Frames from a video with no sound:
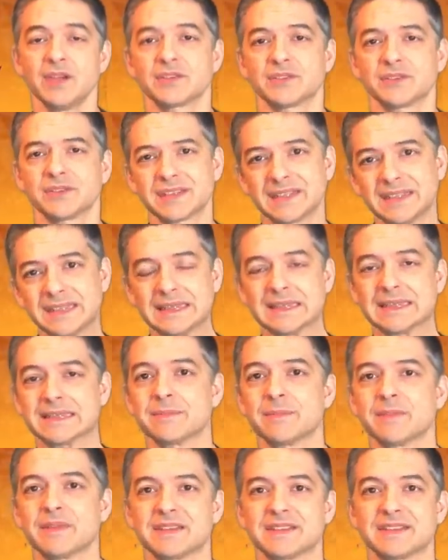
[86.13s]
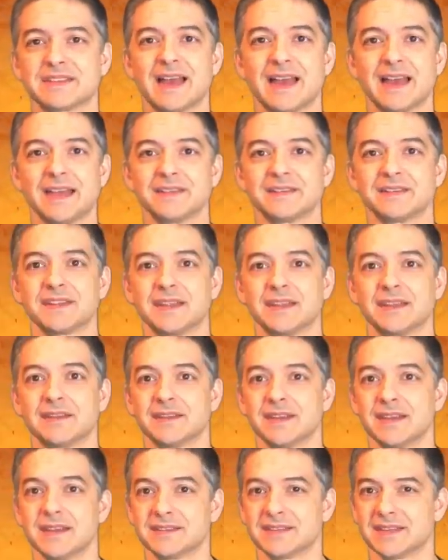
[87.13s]
So let's get into some of the signs
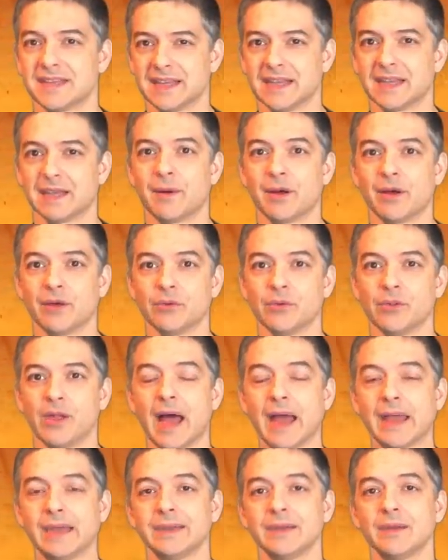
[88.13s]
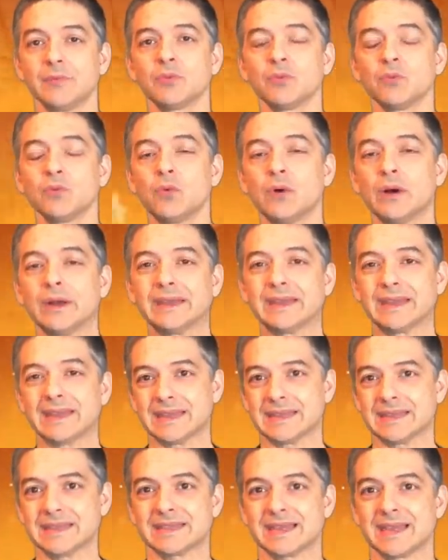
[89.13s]
that he's thinking about you a lot. Number one
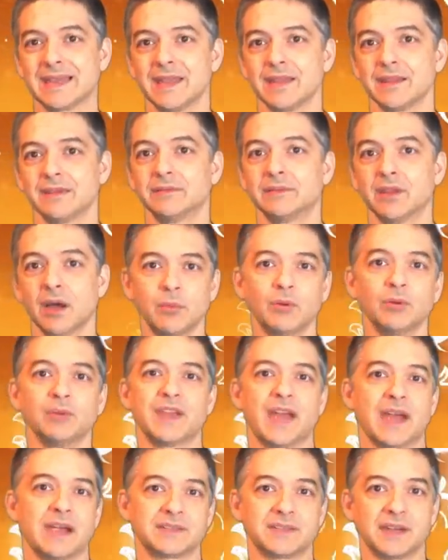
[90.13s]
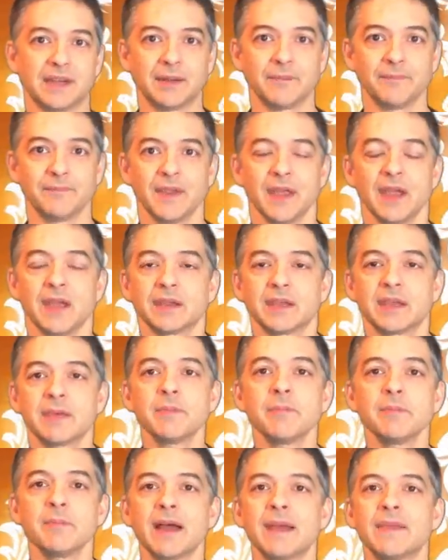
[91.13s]
is double texting.
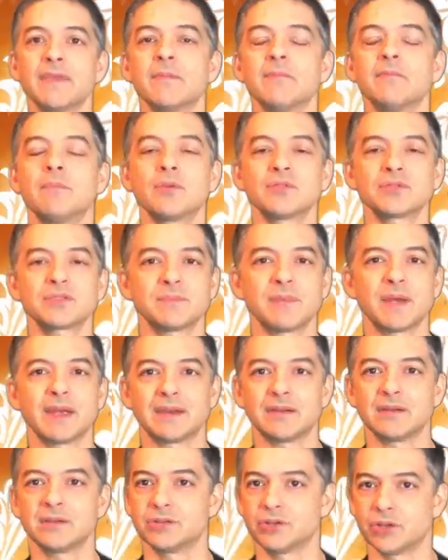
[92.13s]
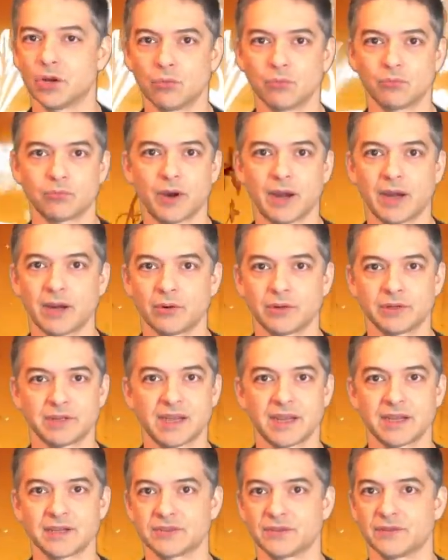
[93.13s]
Keep in mind that most men don't
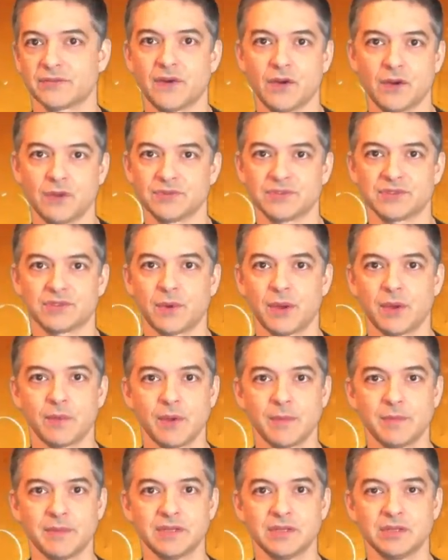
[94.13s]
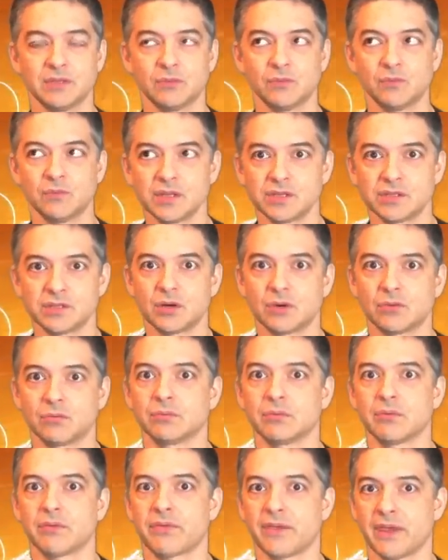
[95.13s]
prioritize their phones the way women do. We
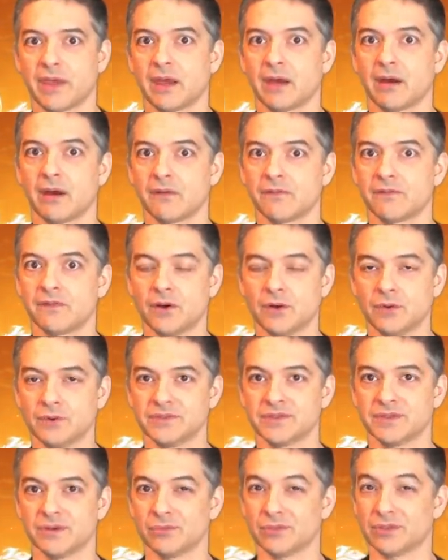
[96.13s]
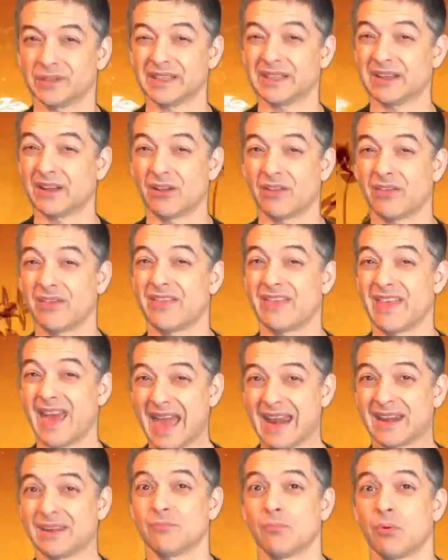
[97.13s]
don't think our phones are really all
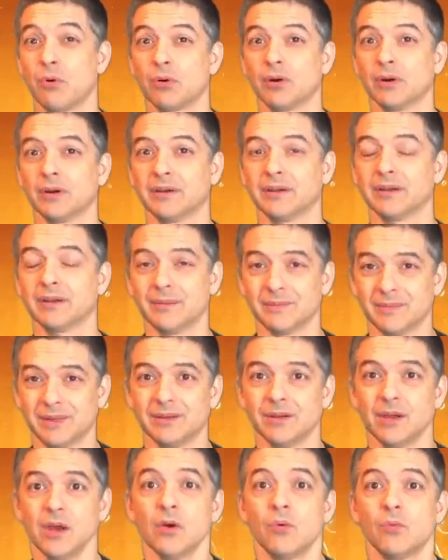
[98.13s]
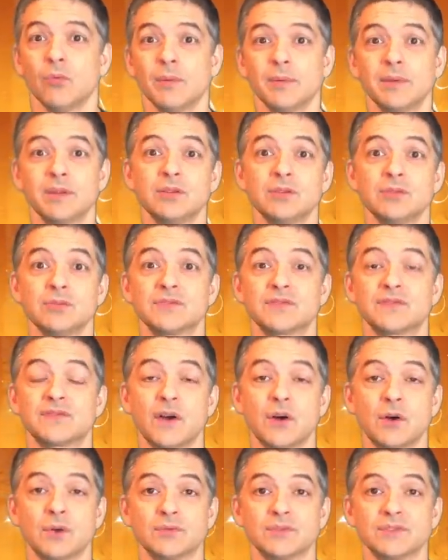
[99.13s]
that important. I mean, women use
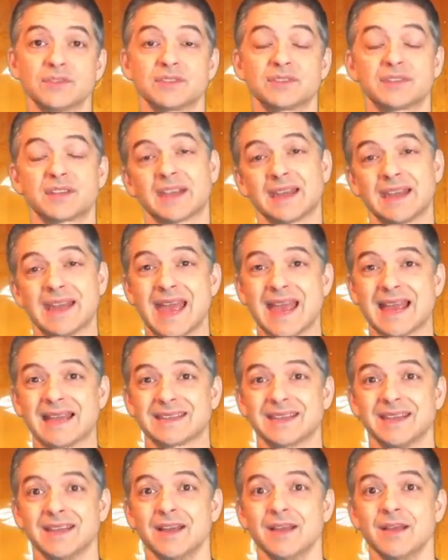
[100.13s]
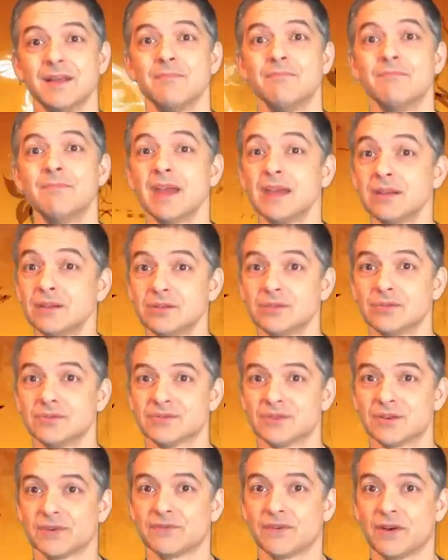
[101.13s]
phones to connect. Men
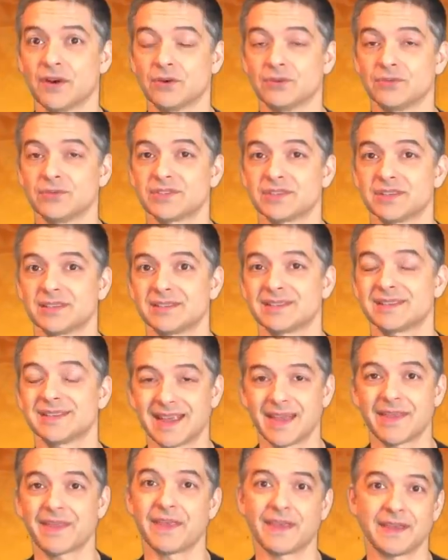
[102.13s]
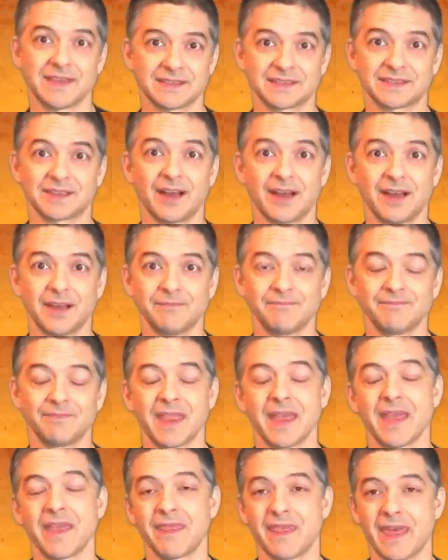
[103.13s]
use their phones to get things done.
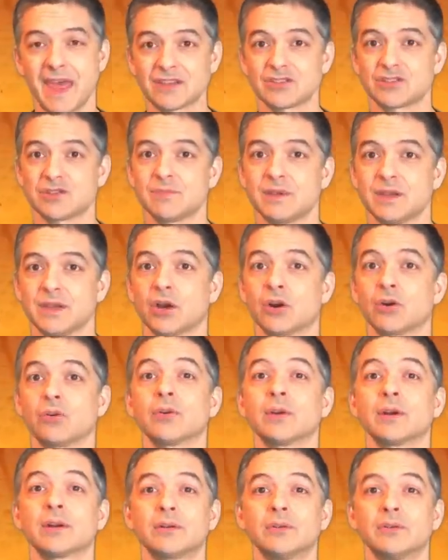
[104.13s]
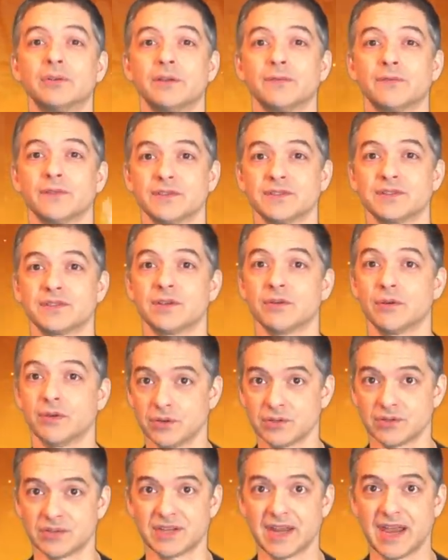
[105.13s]
That should be a critical difference that you
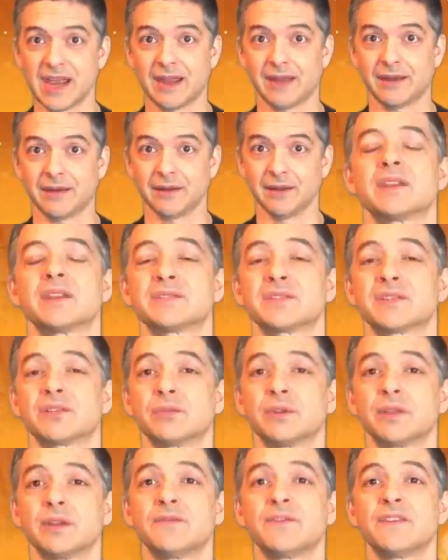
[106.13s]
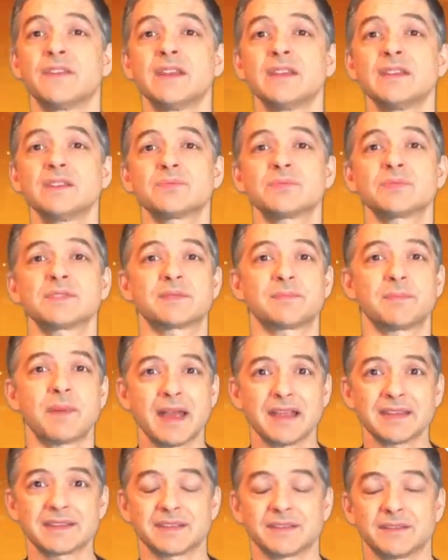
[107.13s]
understand. So if he's
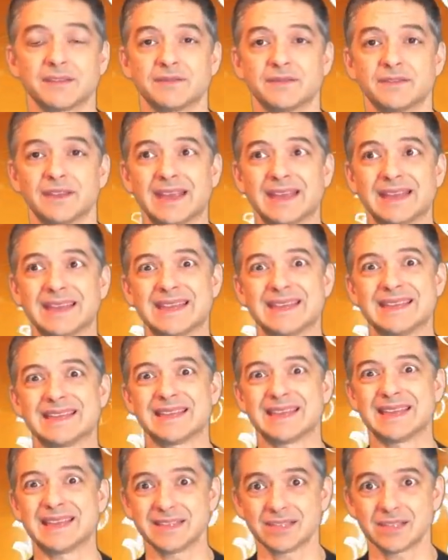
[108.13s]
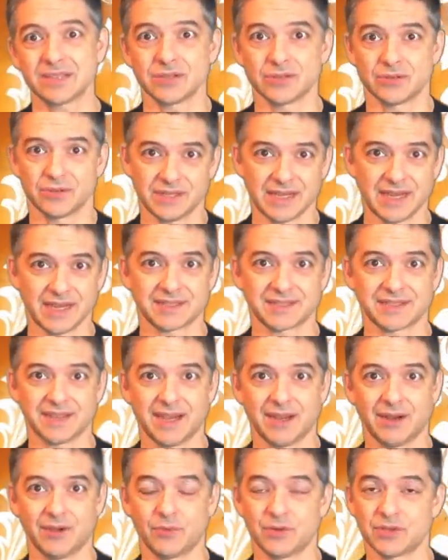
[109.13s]
responsive and he's into your
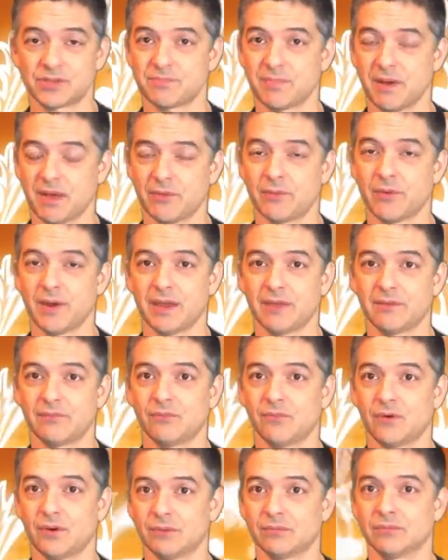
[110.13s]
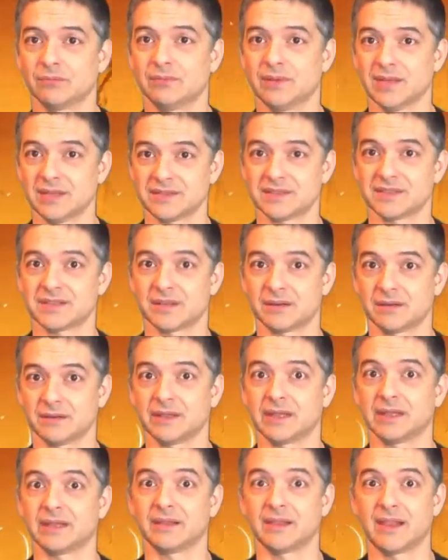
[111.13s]
texting, which by the way won't
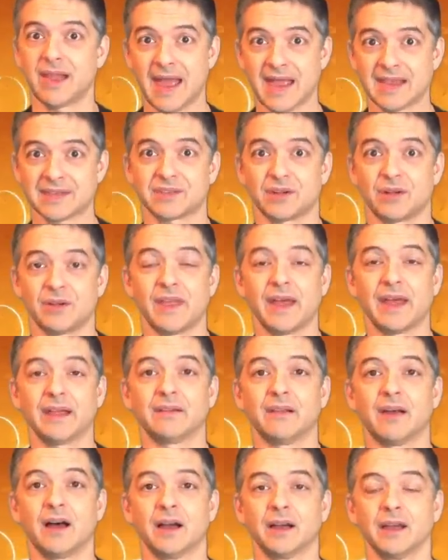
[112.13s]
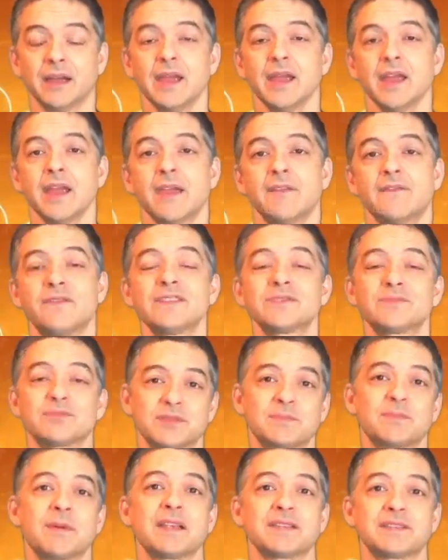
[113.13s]
necessarily last all that long, if he's
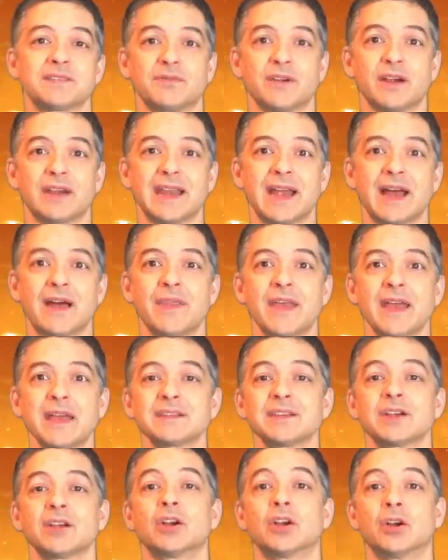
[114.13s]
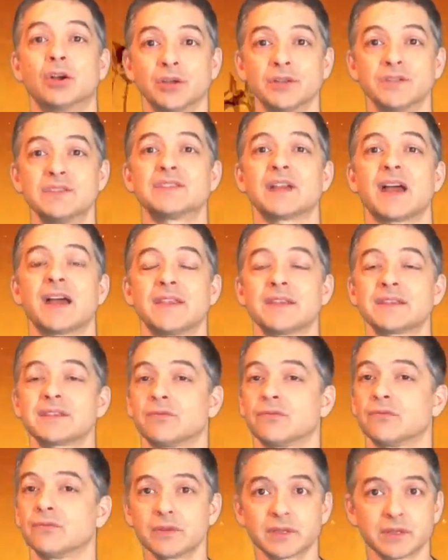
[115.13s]
responsive right now, that's a good sign. That's
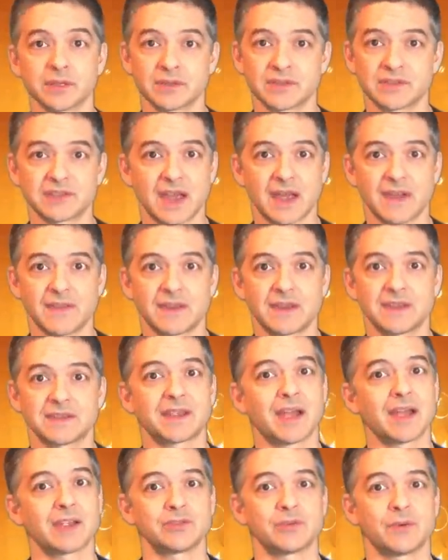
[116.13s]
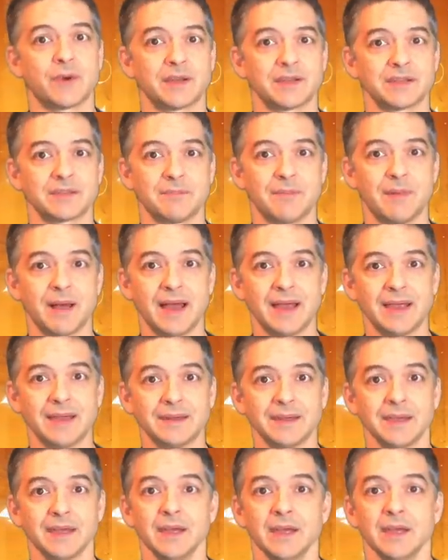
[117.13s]
a really good sign that he's got you on his
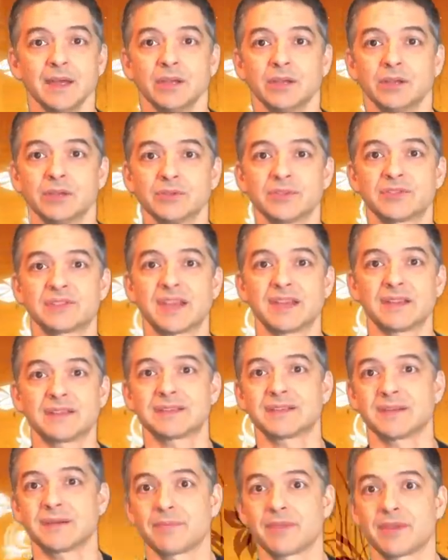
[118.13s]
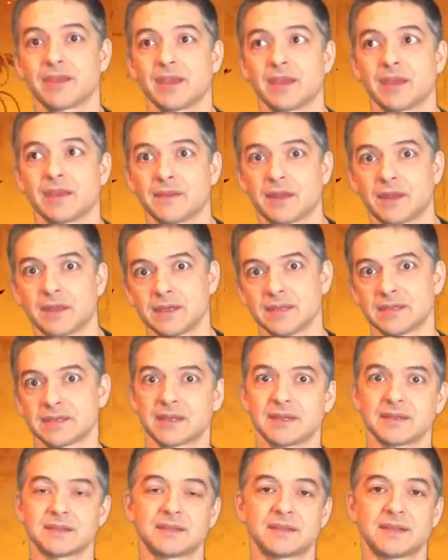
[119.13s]
mind. You'll send something and then he
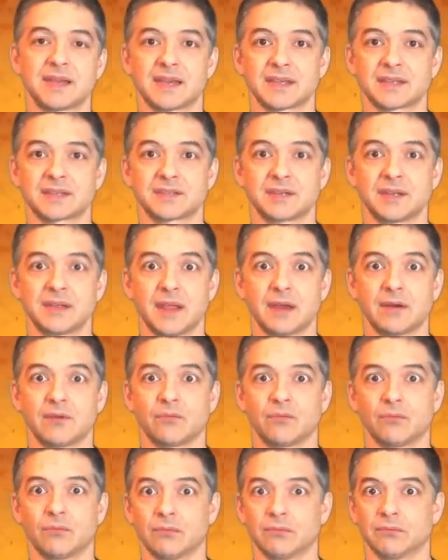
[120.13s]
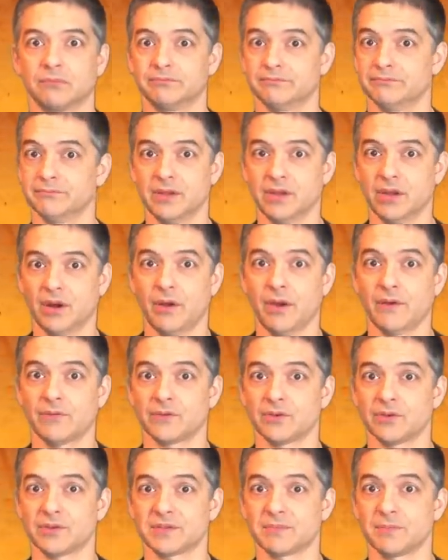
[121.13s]
sends a text, and then, you know,
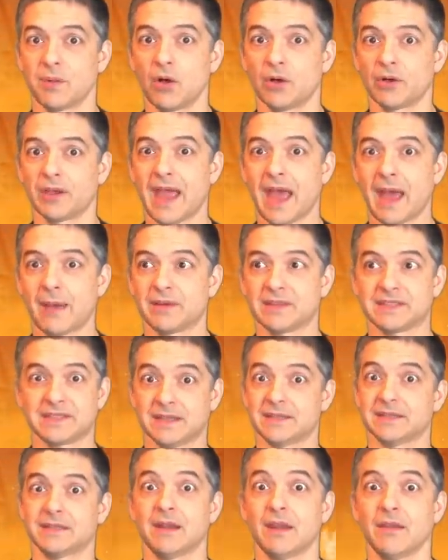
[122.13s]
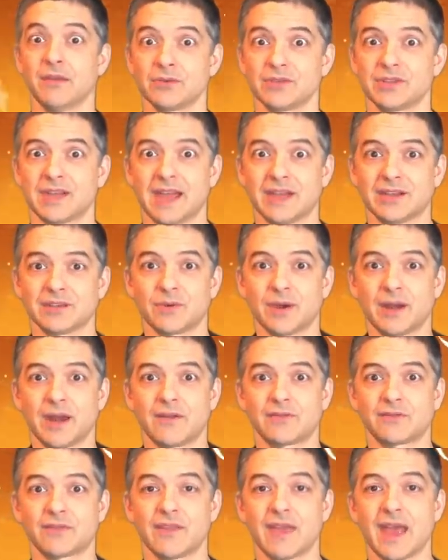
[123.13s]
after a small gap, he sends another text right
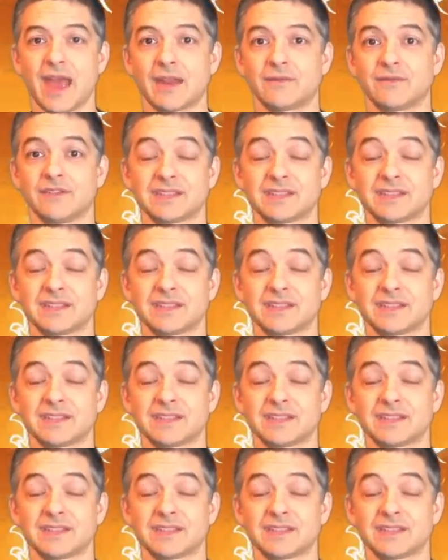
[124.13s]
after that.